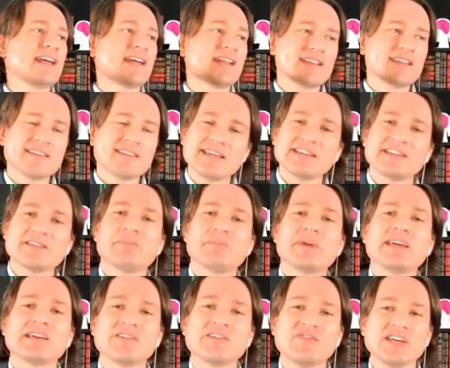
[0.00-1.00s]
And I think the
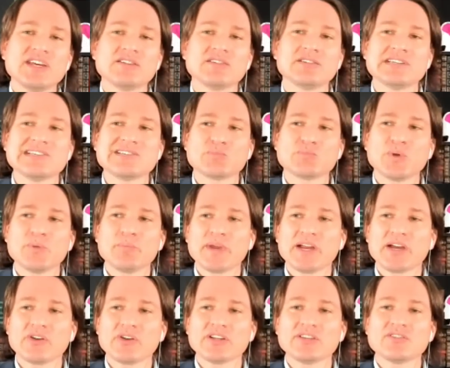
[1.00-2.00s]
Bank of England is
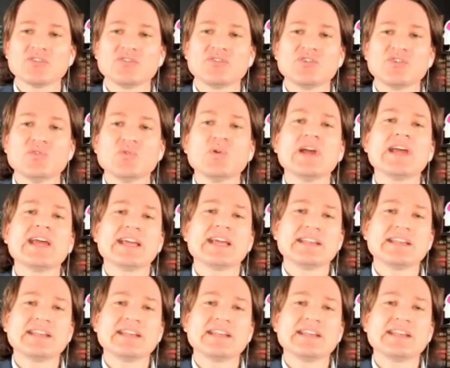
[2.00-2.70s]
preparing to do